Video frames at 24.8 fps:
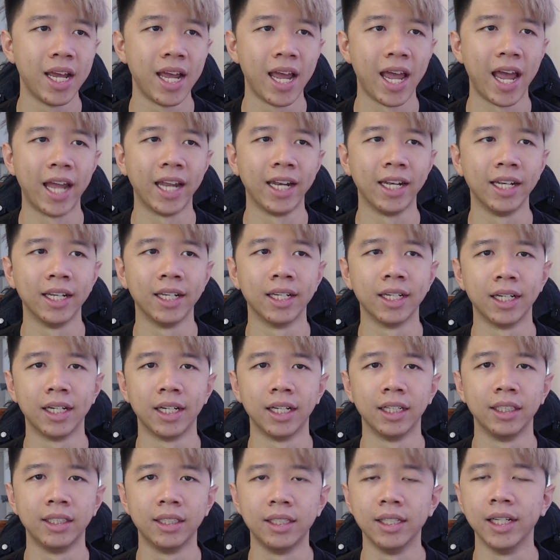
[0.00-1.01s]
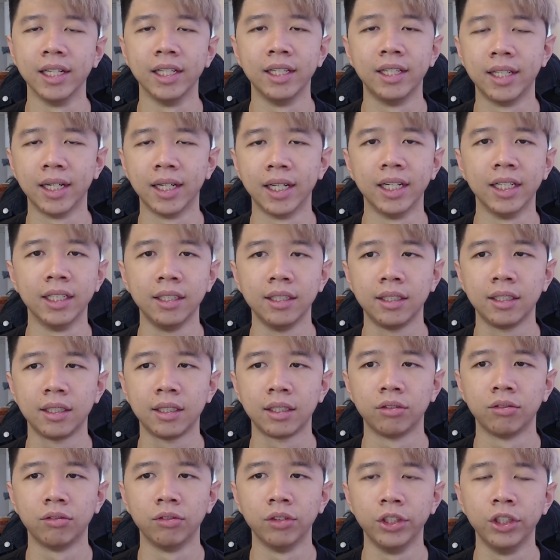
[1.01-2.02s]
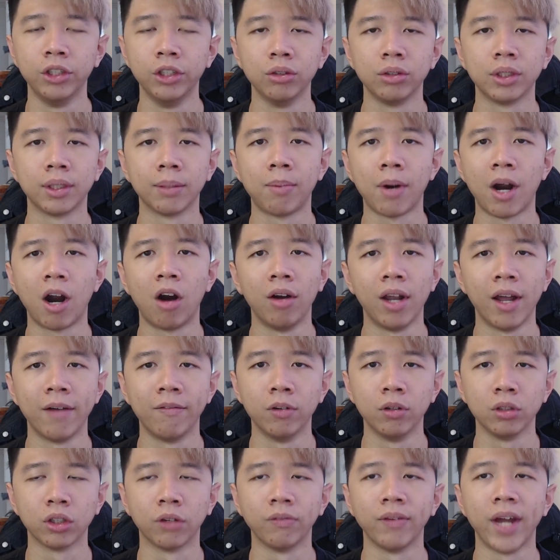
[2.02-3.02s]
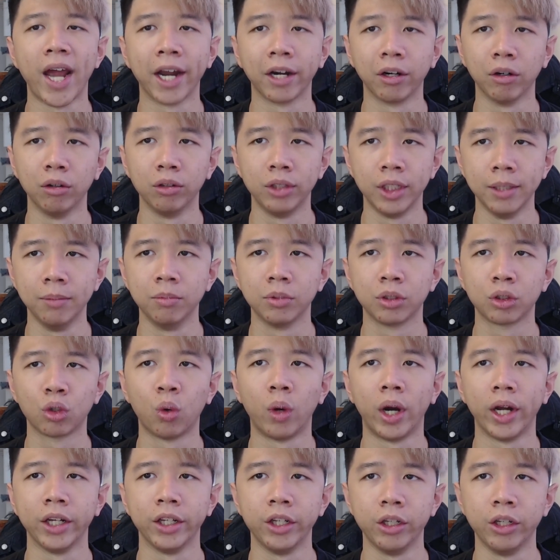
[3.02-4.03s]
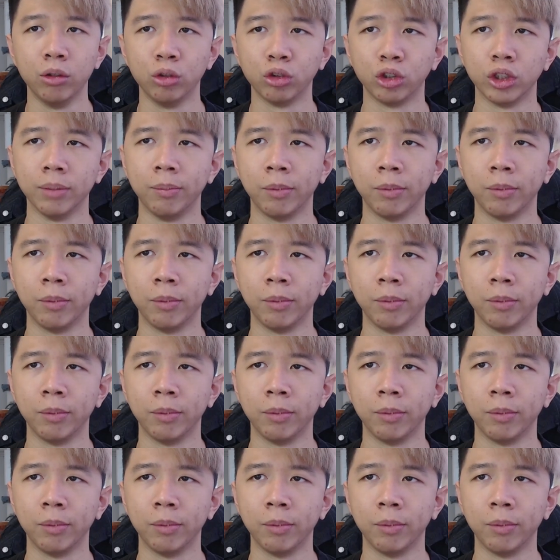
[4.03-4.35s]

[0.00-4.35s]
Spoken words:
and it does reduce the power levels of aggro teams quite hugely,